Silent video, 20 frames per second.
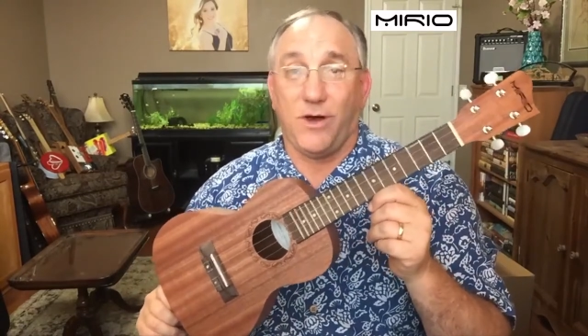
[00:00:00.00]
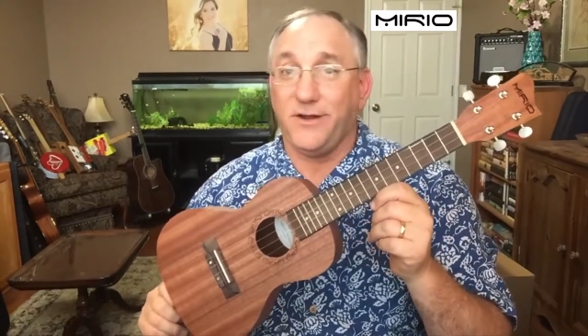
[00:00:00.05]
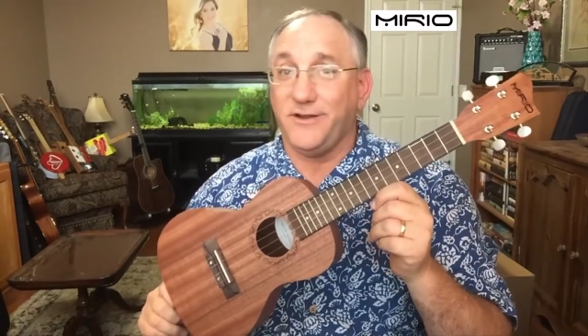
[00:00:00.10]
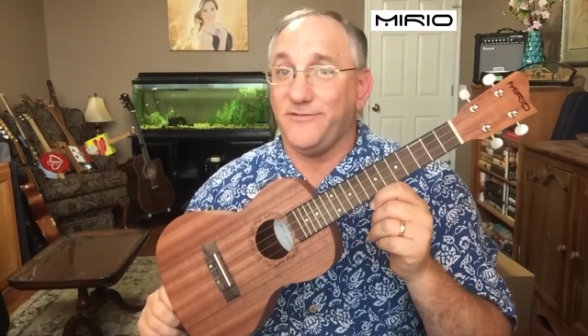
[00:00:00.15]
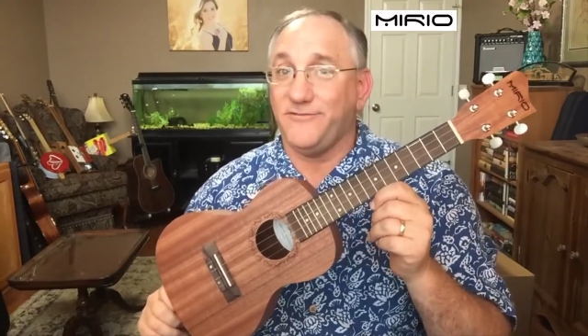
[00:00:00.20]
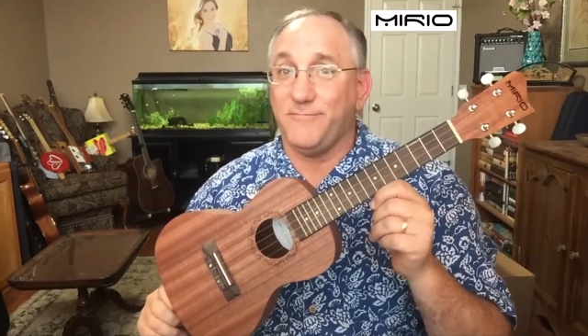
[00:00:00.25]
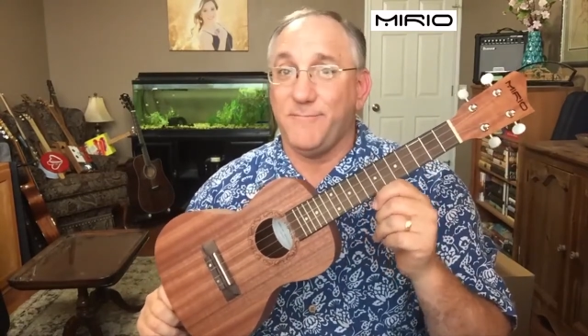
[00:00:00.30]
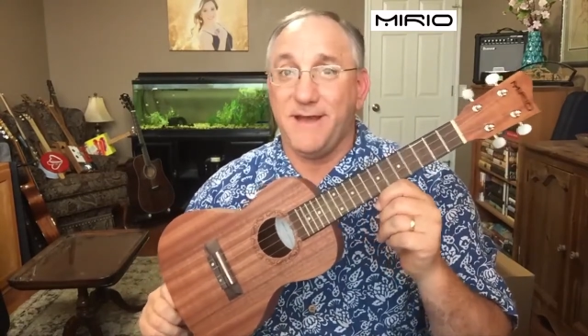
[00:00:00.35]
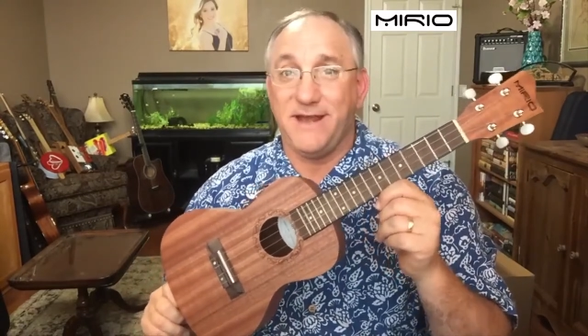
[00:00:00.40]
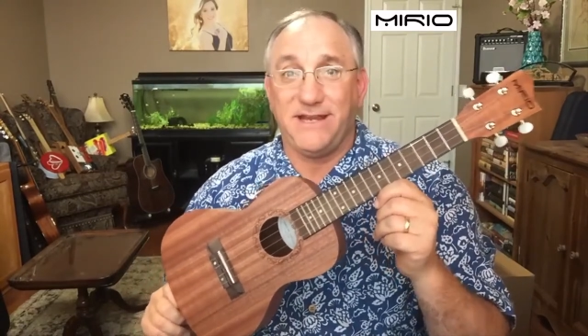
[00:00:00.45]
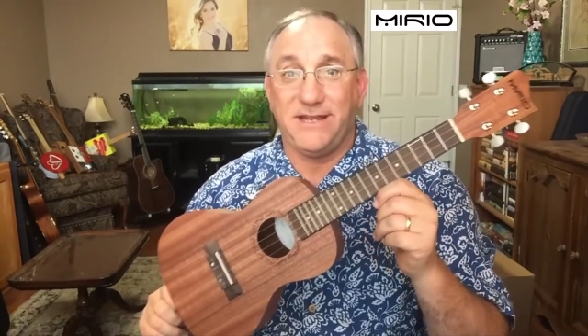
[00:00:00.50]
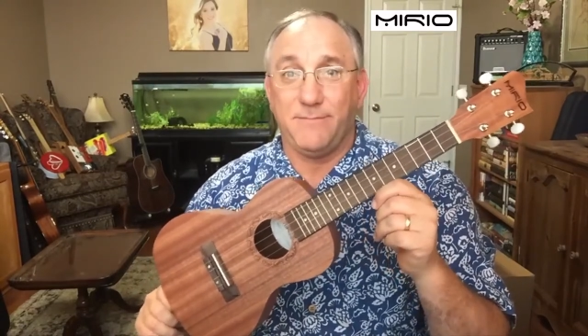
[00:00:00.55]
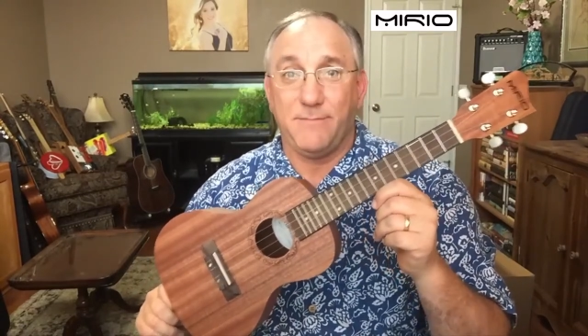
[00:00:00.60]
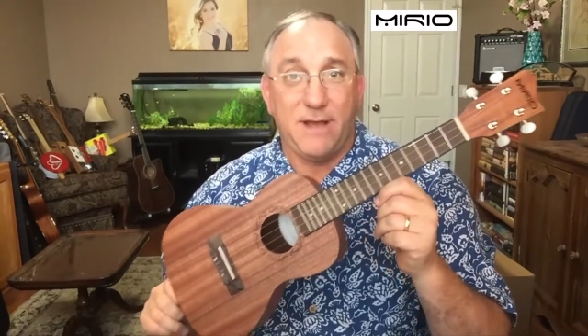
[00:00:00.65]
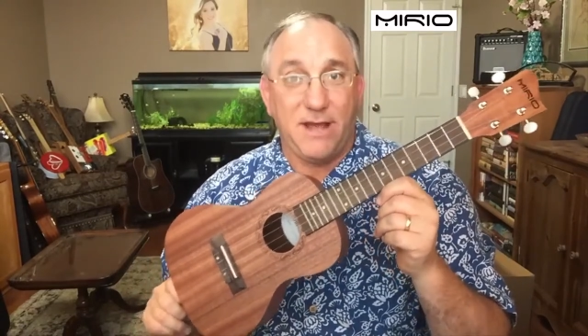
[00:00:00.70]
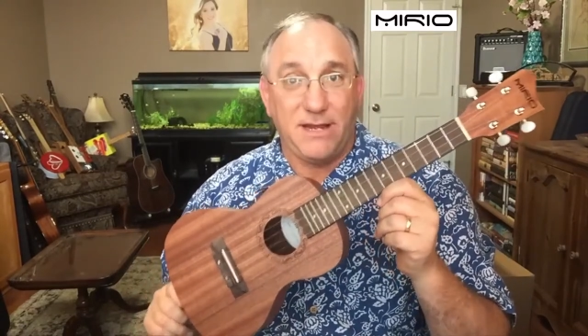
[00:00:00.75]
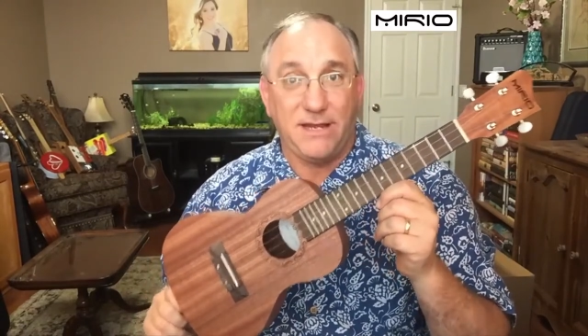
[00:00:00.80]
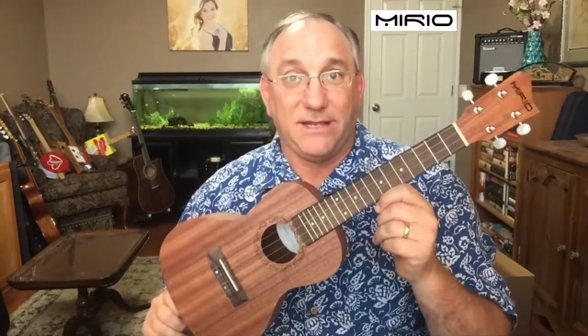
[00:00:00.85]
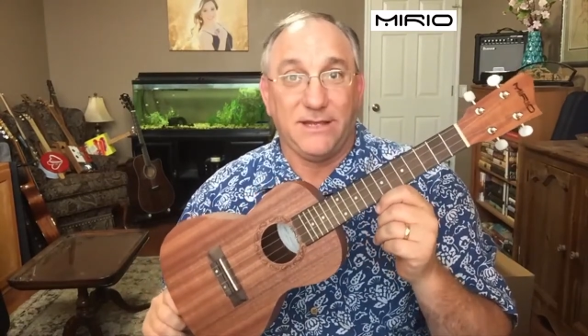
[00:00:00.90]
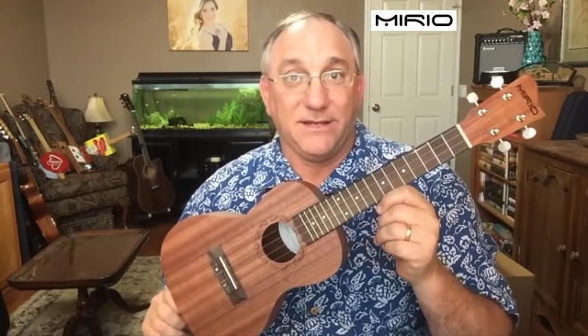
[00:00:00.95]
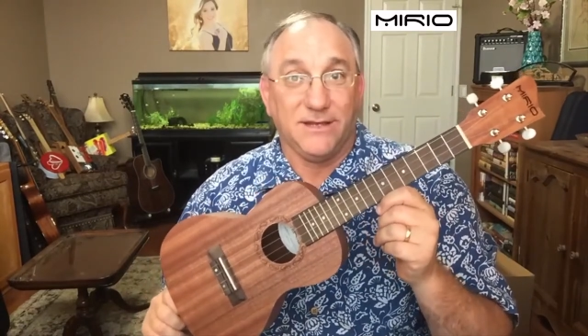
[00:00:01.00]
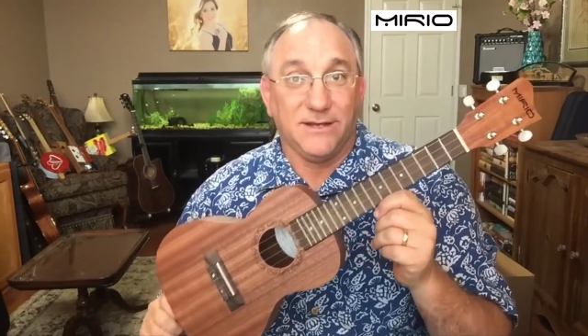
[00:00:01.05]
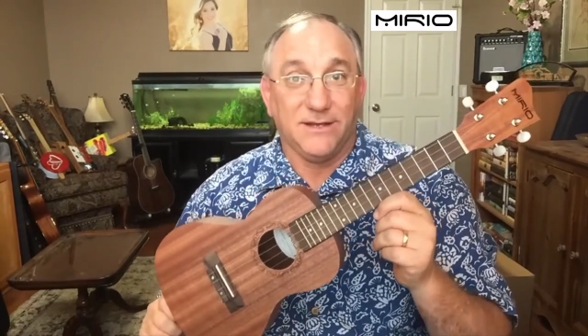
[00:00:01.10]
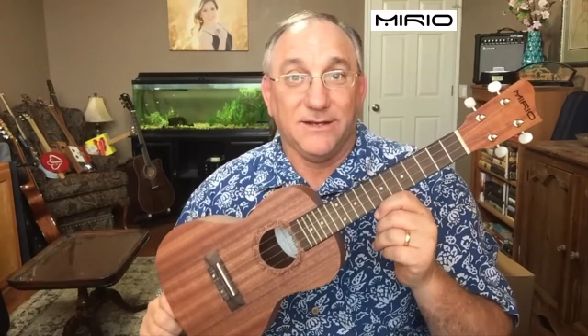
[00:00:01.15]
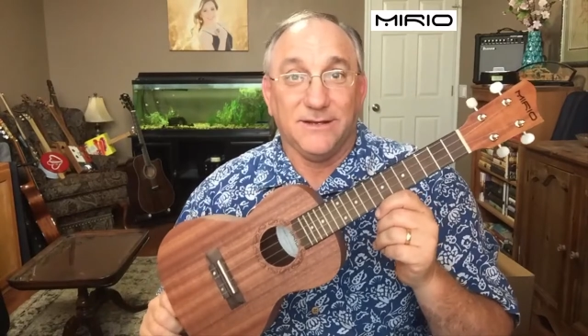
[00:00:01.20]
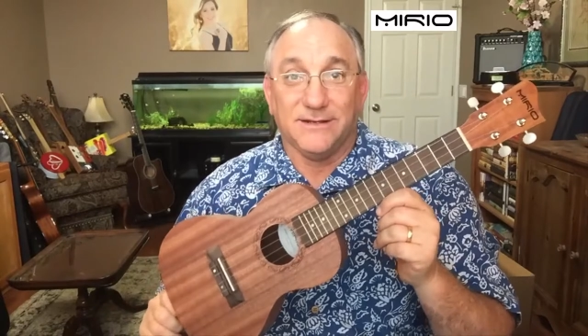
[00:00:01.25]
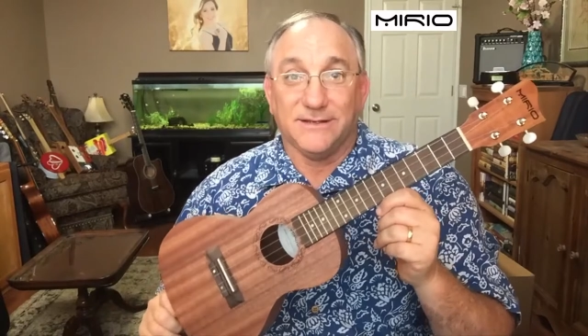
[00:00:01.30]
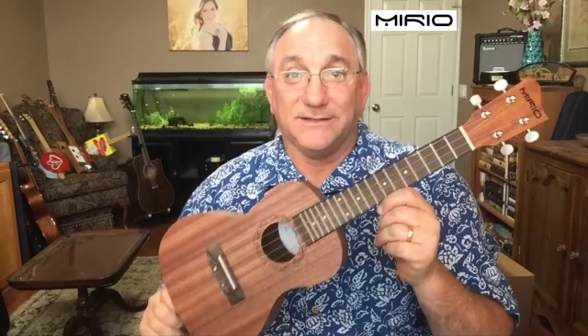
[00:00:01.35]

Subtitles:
one of many, many